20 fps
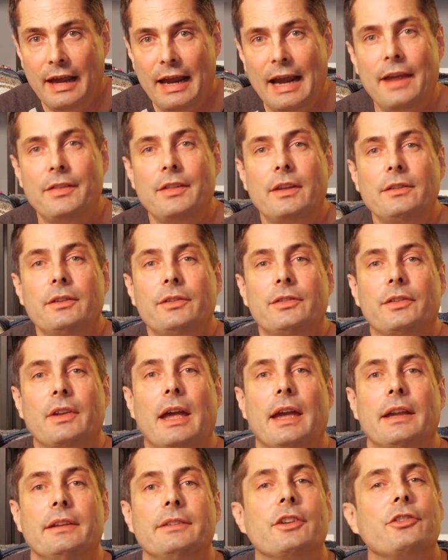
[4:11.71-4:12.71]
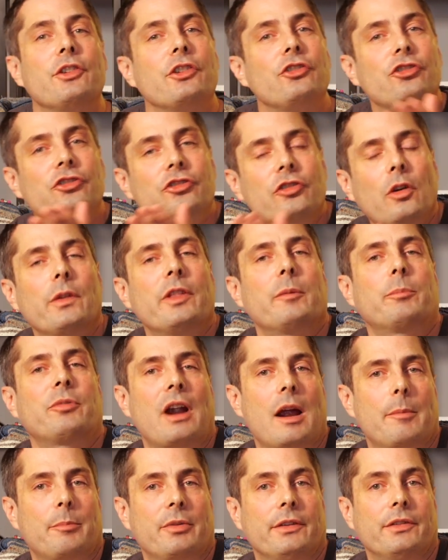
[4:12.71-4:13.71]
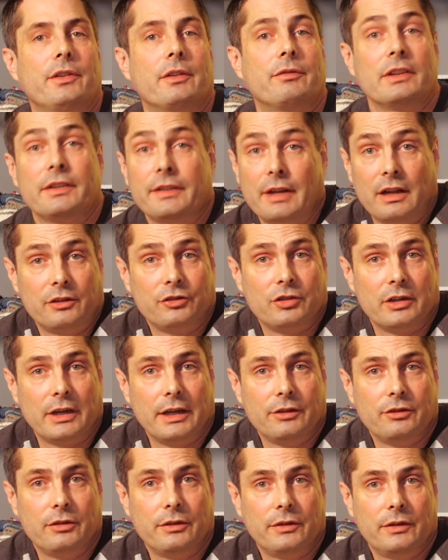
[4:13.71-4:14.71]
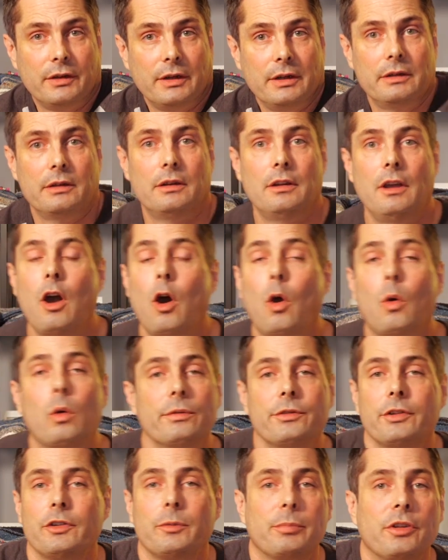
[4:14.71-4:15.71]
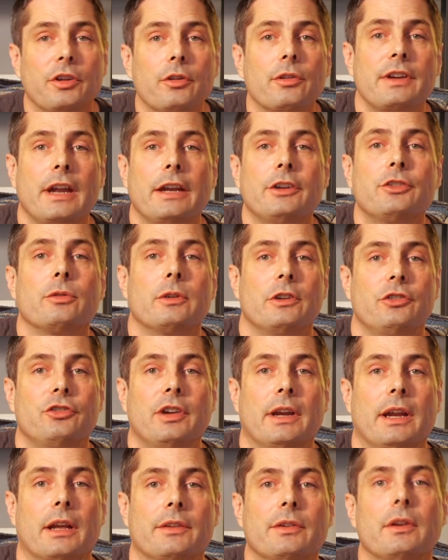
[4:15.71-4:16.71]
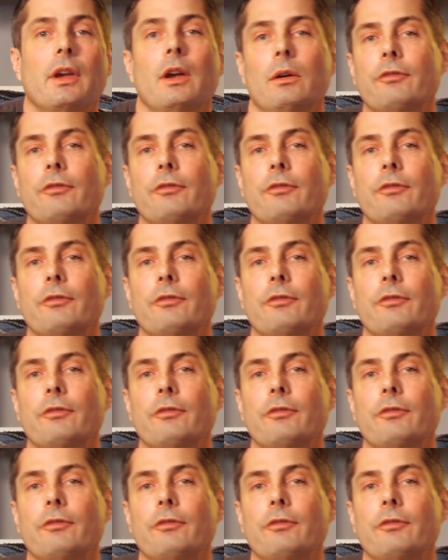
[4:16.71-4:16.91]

and then decide, does it show the properties of intelligent agency, or just pure nature and chance?